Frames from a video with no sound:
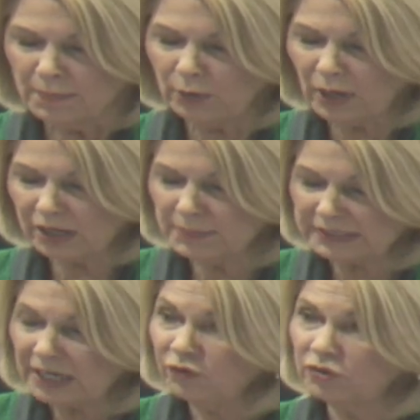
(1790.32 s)
My
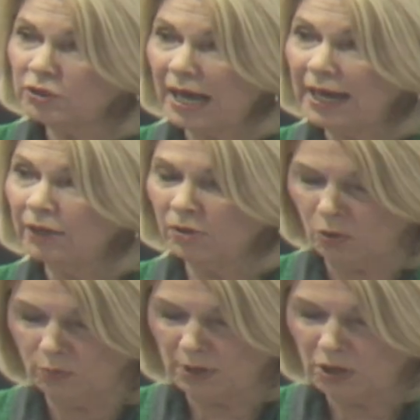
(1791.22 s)
recommendation to hire
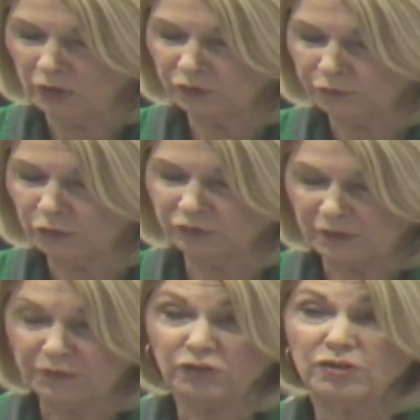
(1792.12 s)
Omaha's first
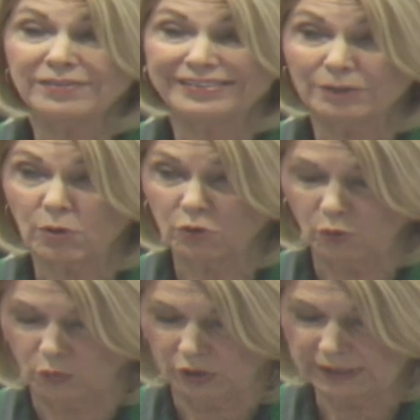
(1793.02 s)
Vision Zero
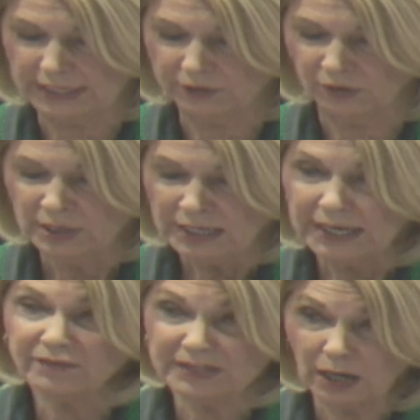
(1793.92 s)
coordinator
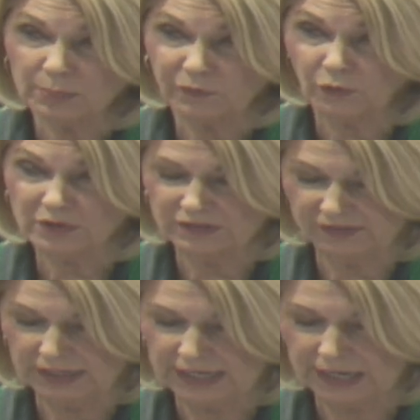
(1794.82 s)
is now before the
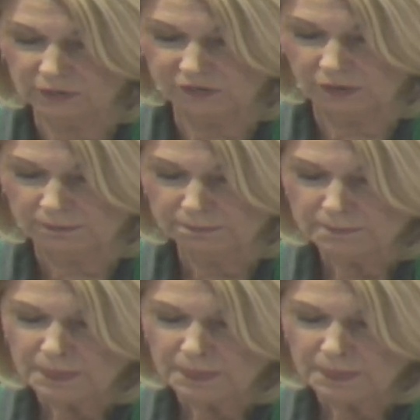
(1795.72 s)
City Council.